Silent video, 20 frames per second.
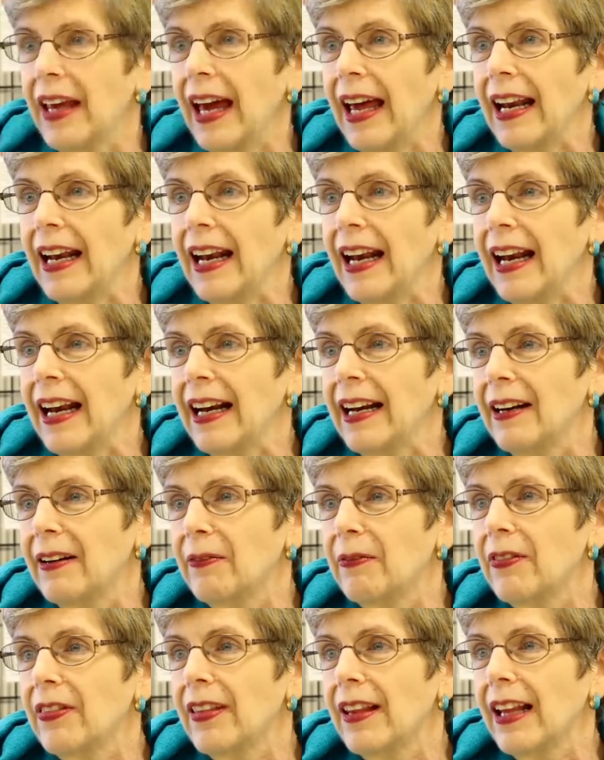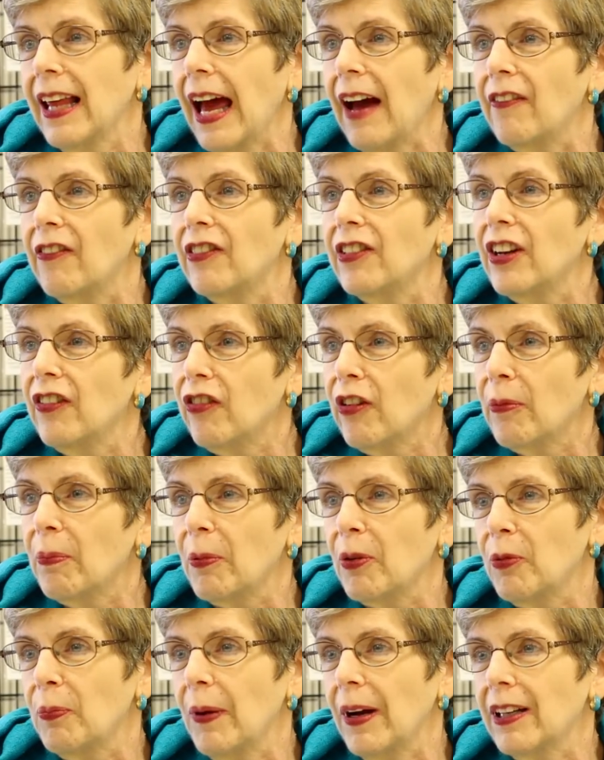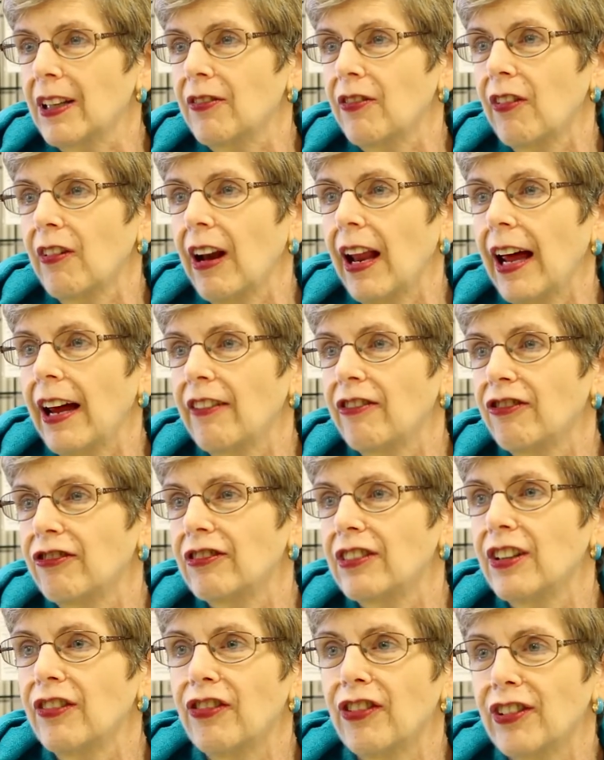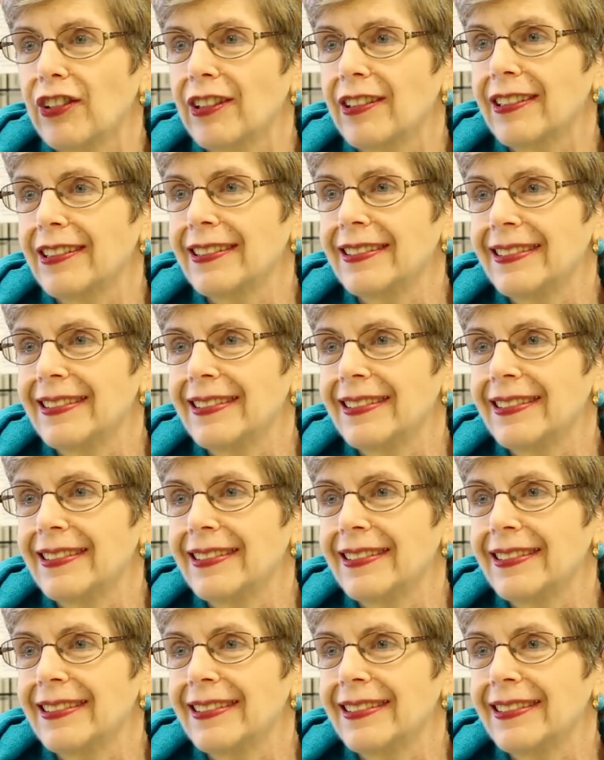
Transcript: and have a different perspective on life, different